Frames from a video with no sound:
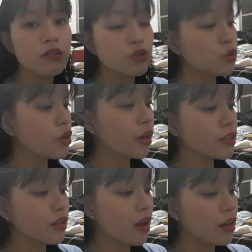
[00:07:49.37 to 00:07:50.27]

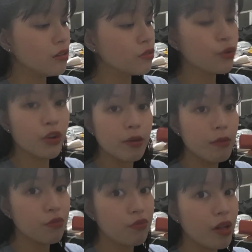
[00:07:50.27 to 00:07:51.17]
Sugar Dolls, yung
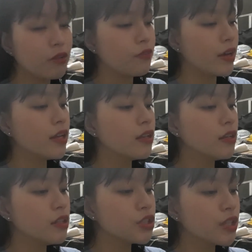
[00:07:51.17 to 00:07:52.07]
Creamy Velvet
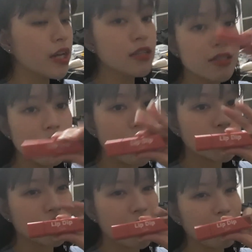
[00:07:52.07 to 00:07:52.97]
in a shade
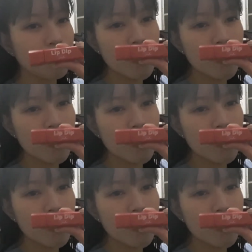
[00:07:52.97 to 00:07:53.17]
Sasha.